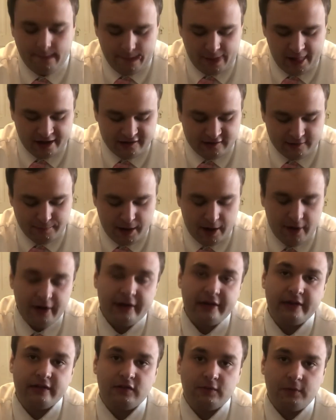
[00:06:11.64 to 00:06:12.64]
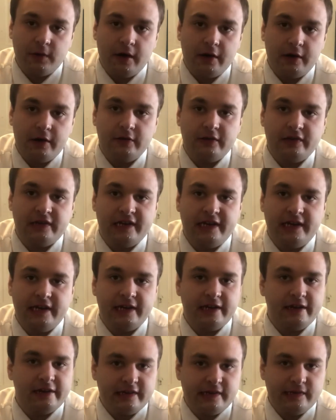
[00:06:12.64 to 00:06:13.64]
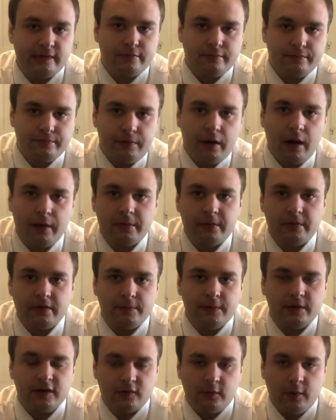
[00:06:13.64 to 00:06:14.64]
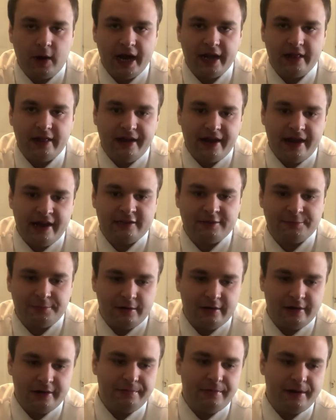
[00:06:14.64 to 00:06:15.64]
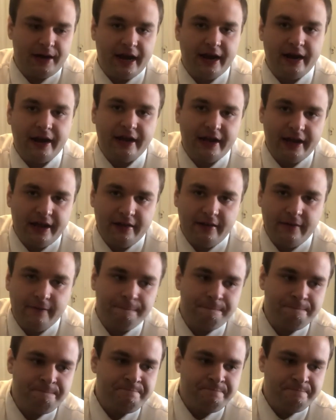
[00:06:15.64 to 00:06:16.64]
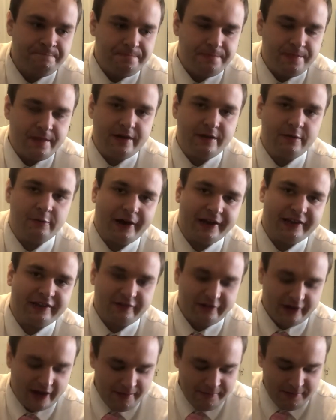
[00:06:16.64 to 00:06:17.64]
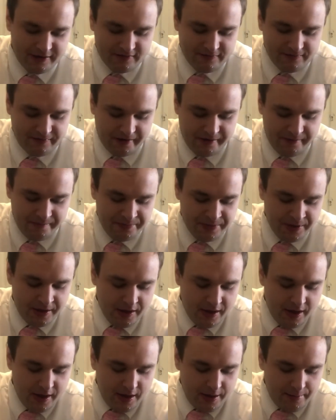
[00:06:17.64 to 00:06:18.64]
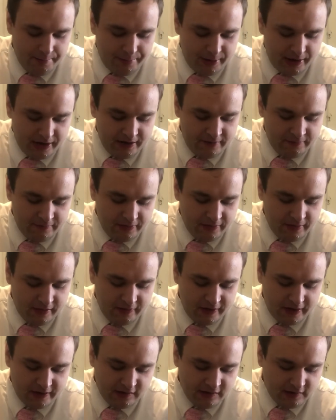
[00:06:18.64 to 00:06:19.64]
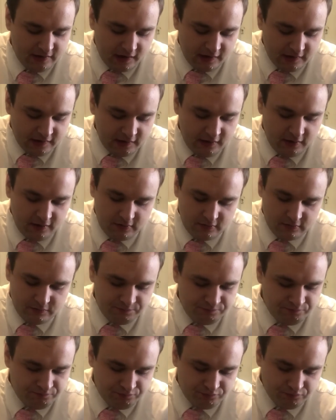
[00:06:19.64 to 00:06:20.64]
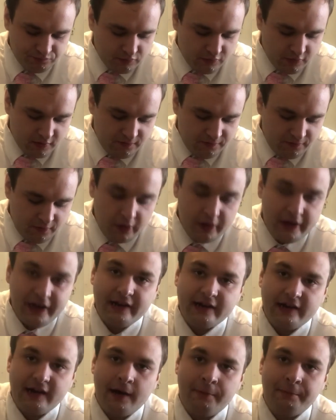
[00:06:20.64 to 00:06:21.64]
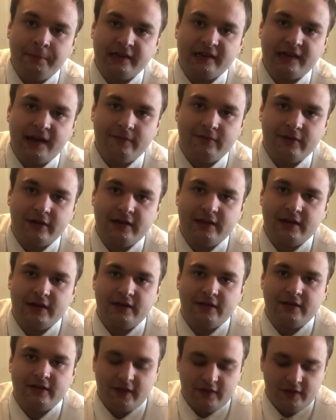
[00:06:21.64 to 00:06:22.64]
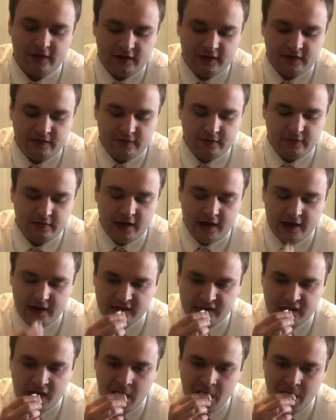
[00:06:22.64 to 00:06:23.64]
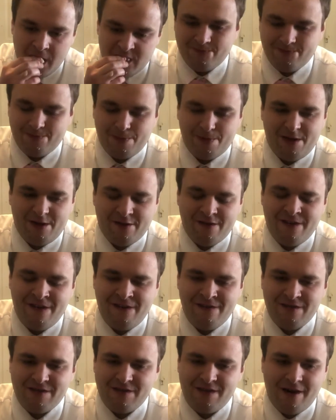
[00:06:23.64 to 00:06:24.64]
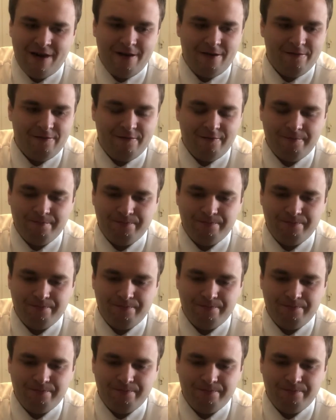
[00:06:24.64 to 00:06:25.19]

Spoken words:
as Americans we are used to eating. It's probably the most widely exported banana in the Western Hemisphere. But even then, that doesn't fully encompass everything that this fruit does. There's hints of